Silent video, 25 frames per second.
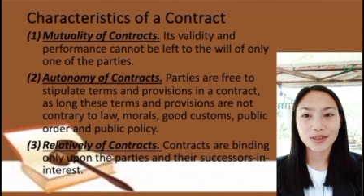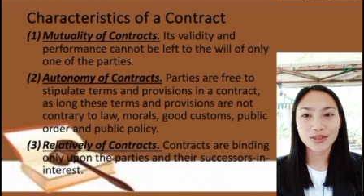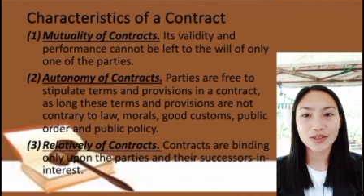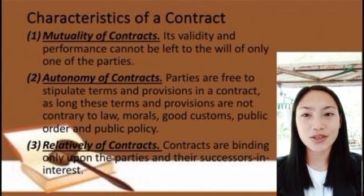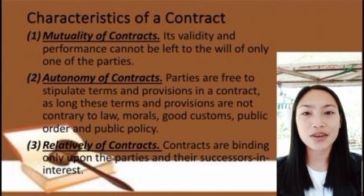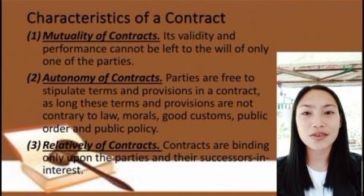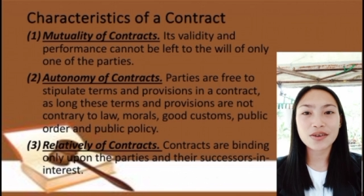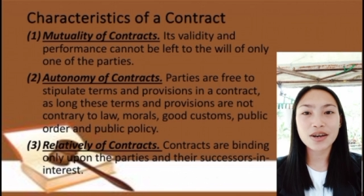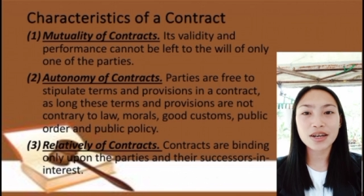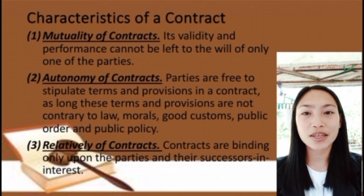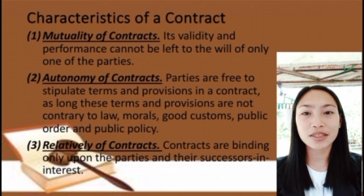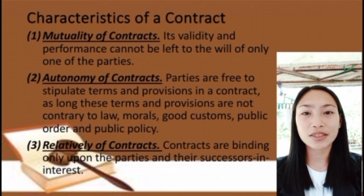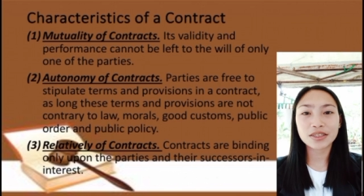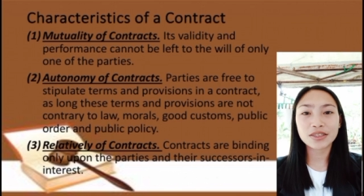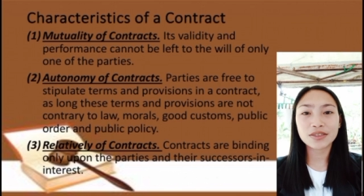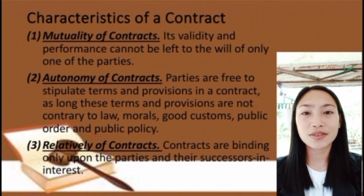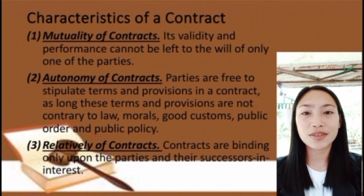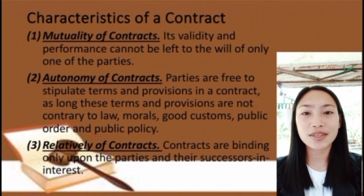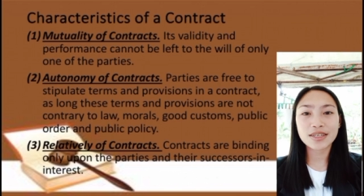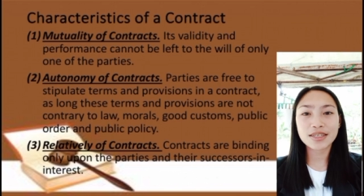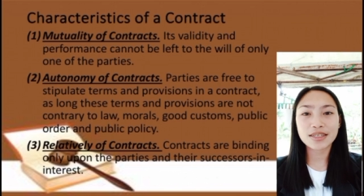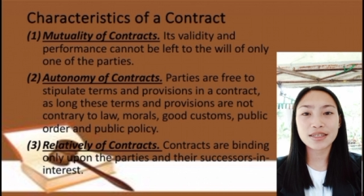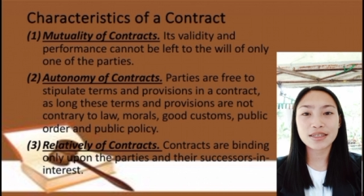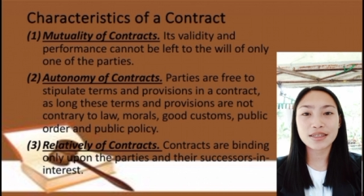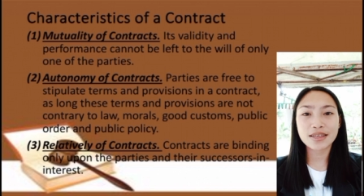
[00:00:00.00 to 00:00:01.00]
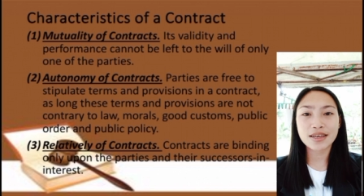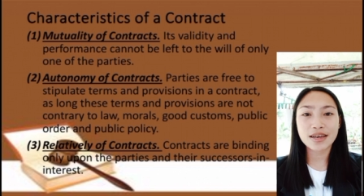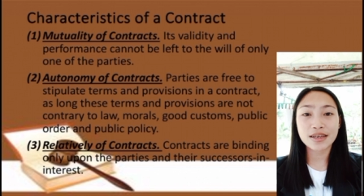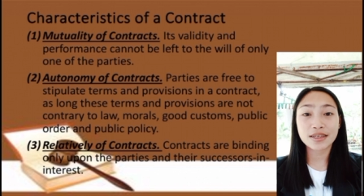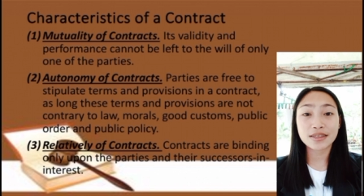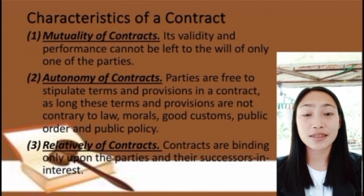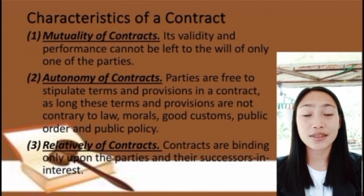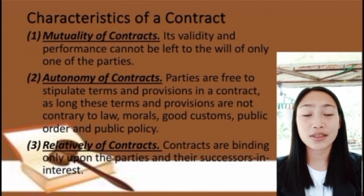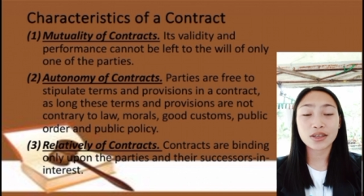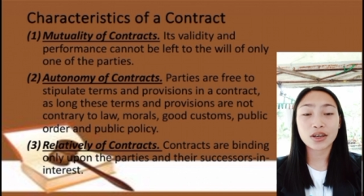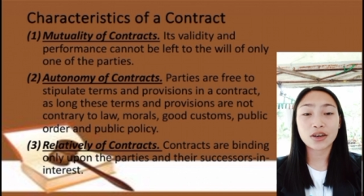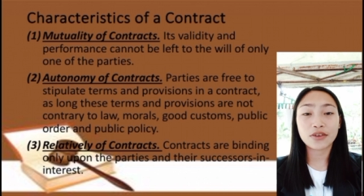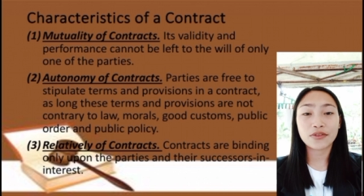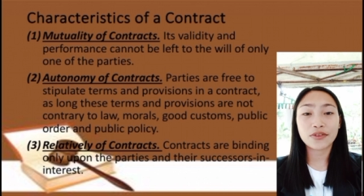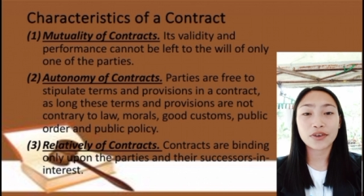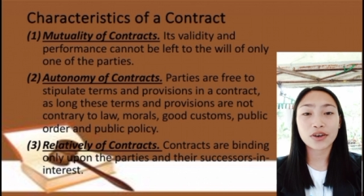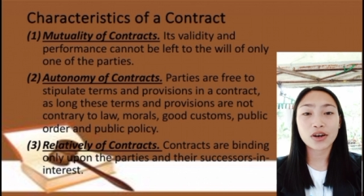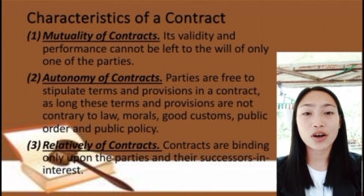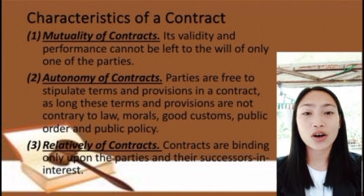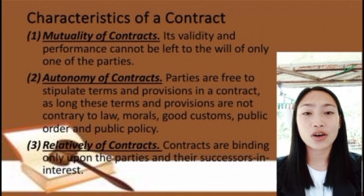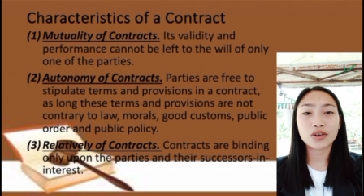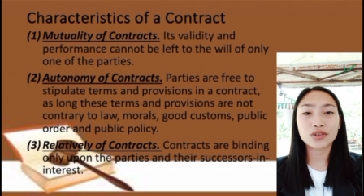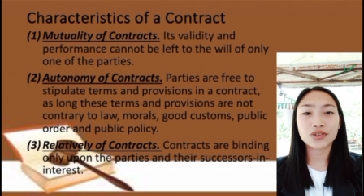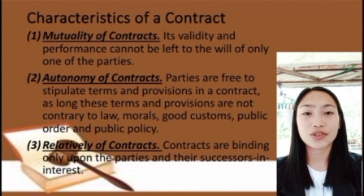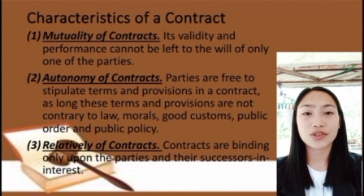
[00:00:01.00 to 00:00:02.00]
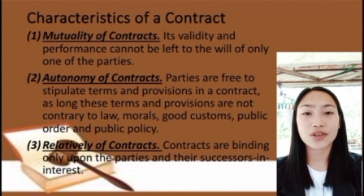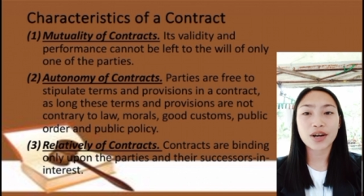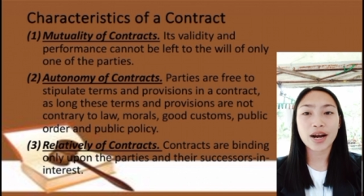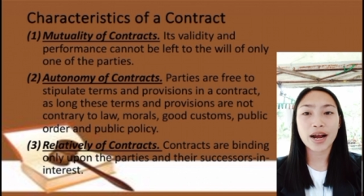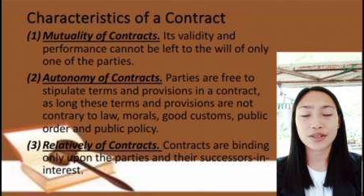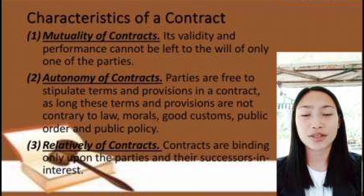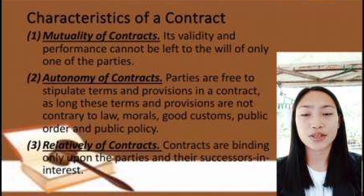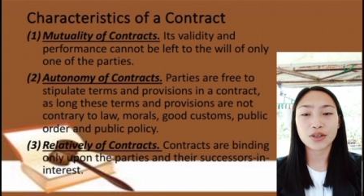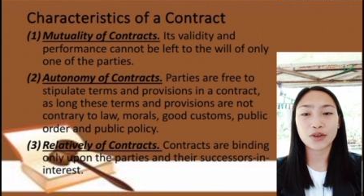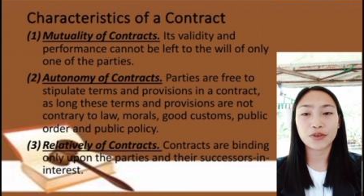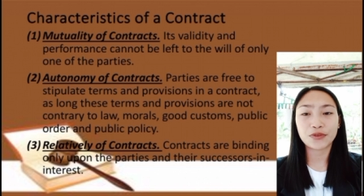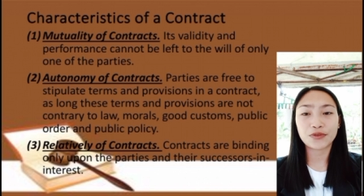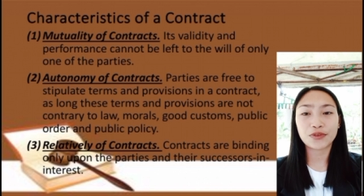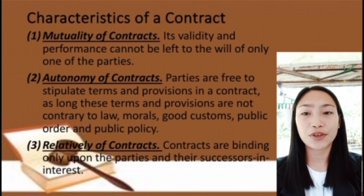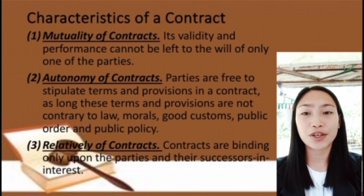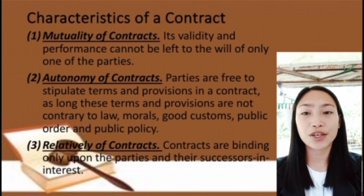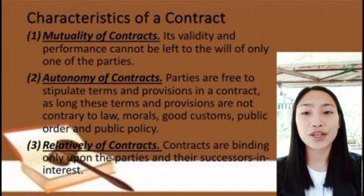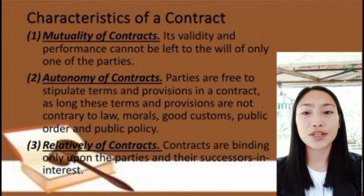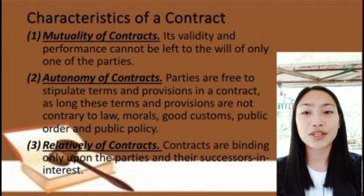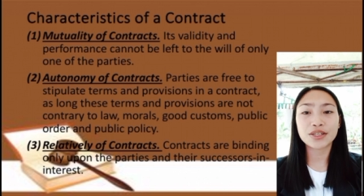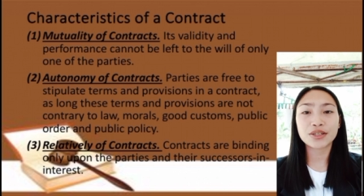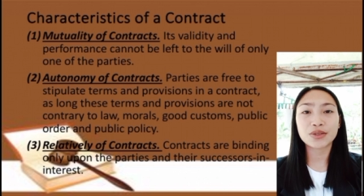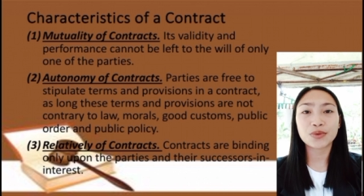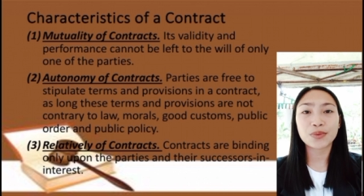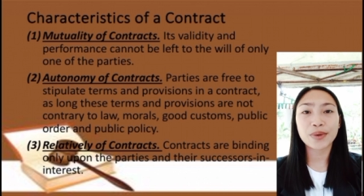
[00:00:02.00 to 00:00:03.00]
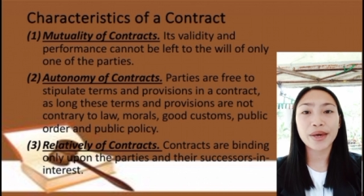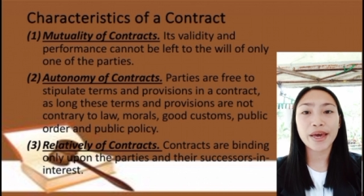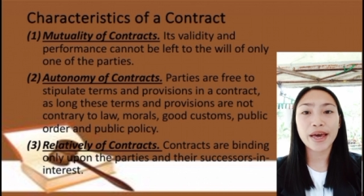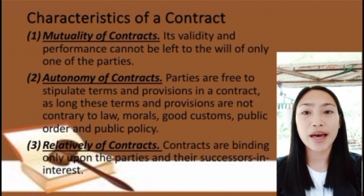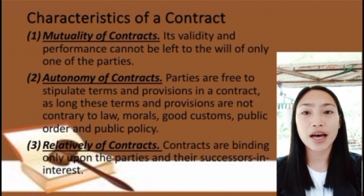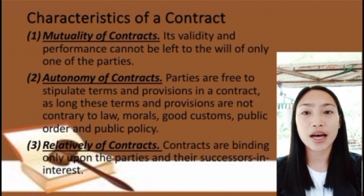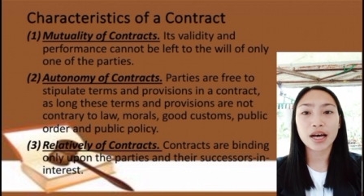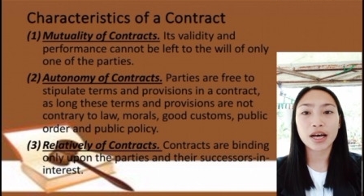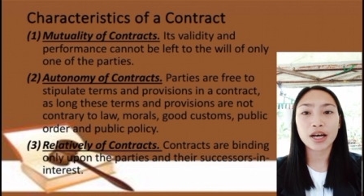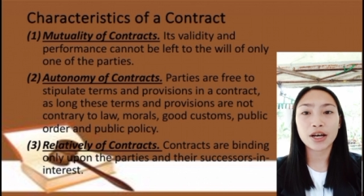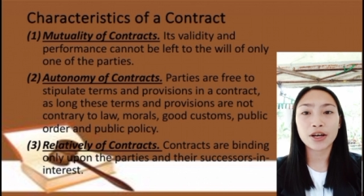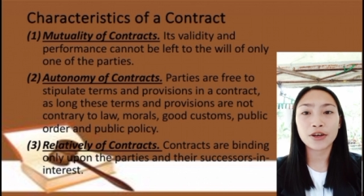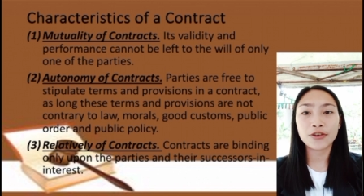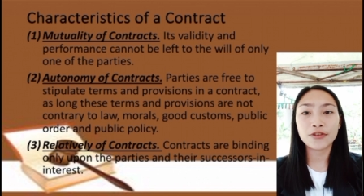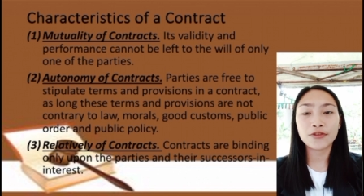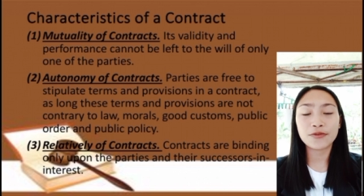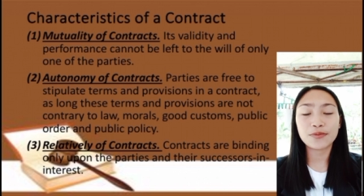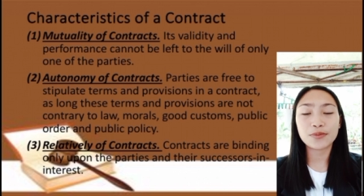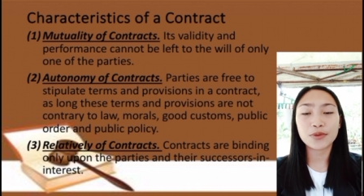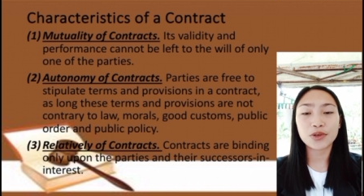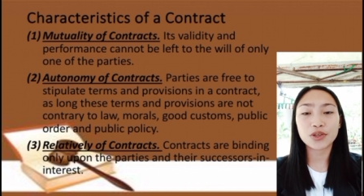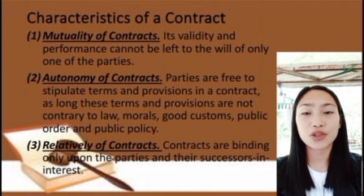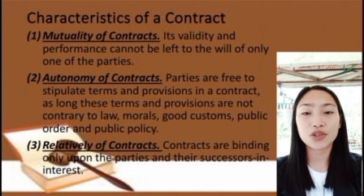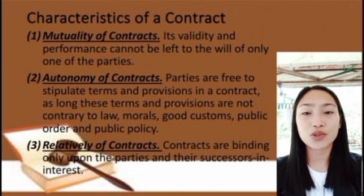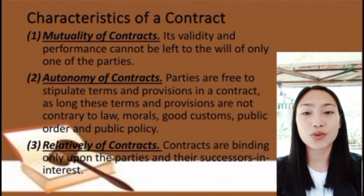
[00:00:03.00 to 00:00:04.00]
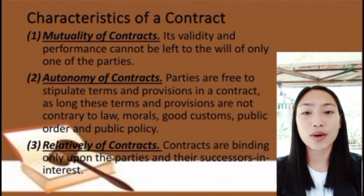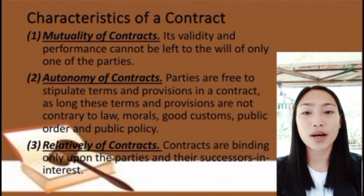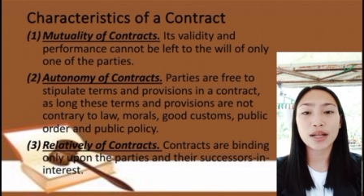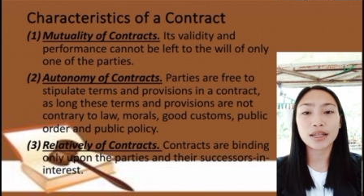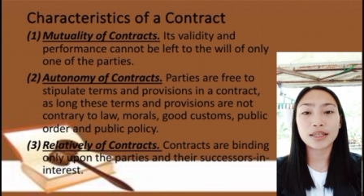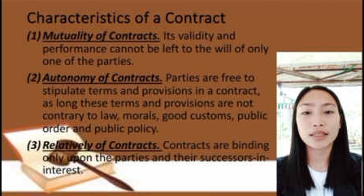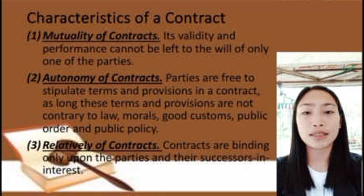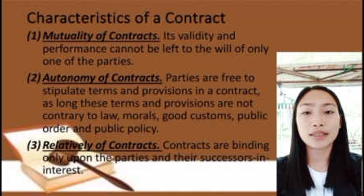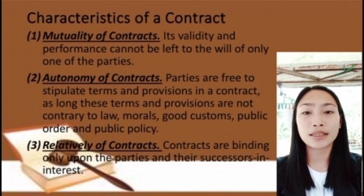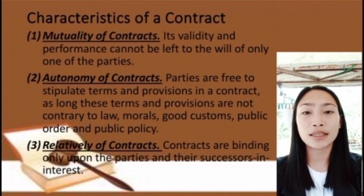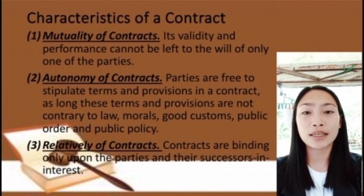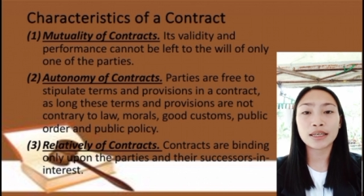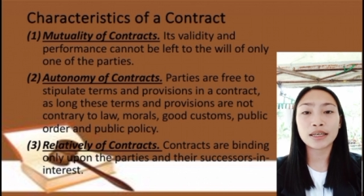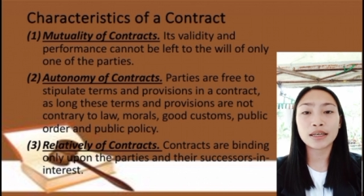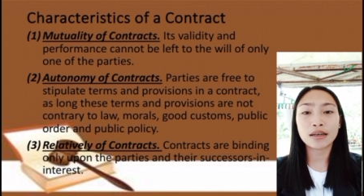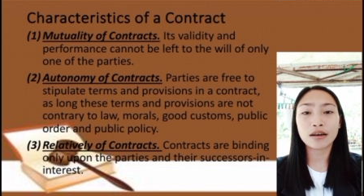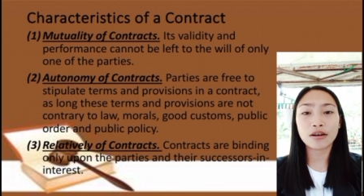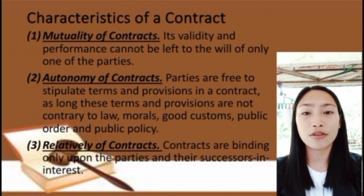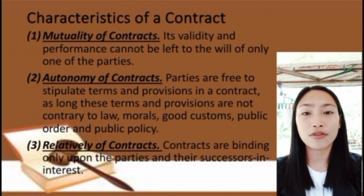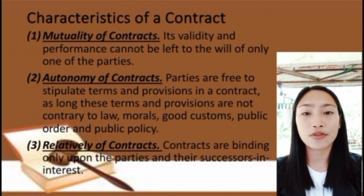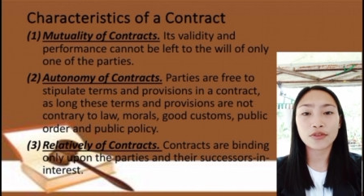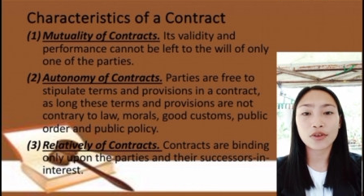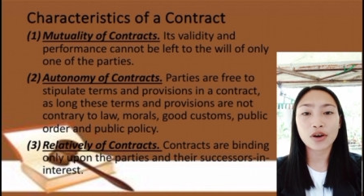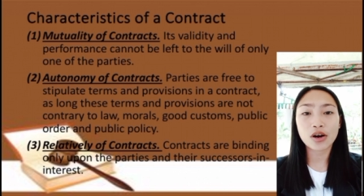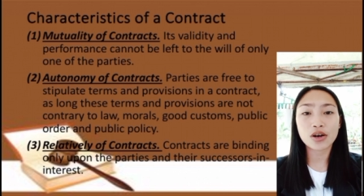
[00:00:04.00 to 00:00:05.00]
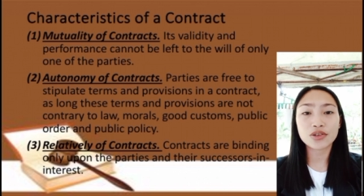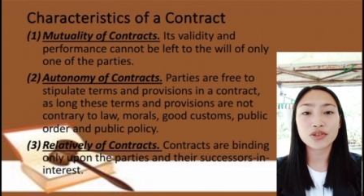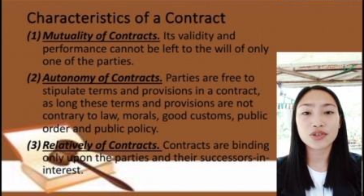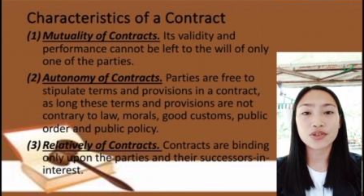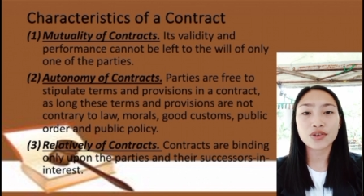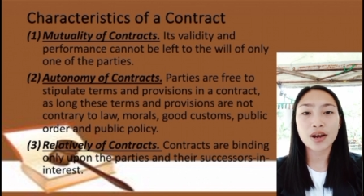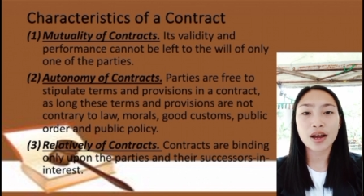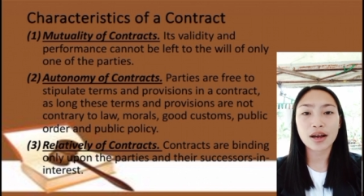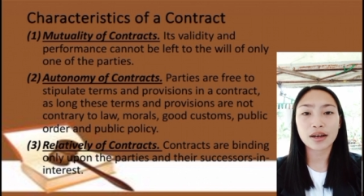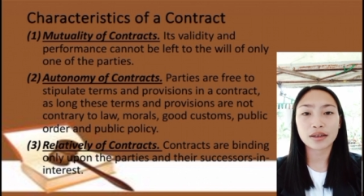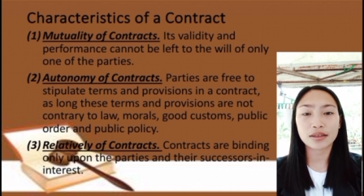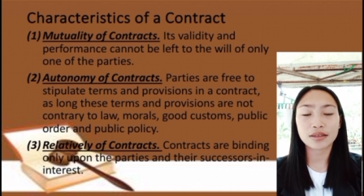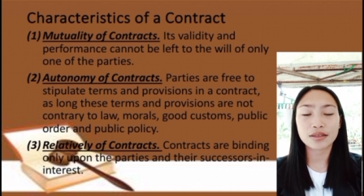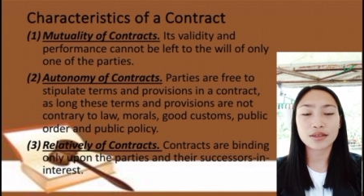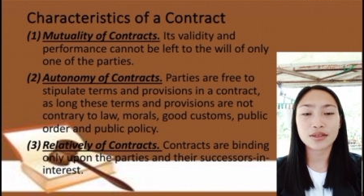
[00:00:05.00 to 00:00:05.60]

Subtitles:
So, characteristics of a contract. So, first we have mutuality of contract.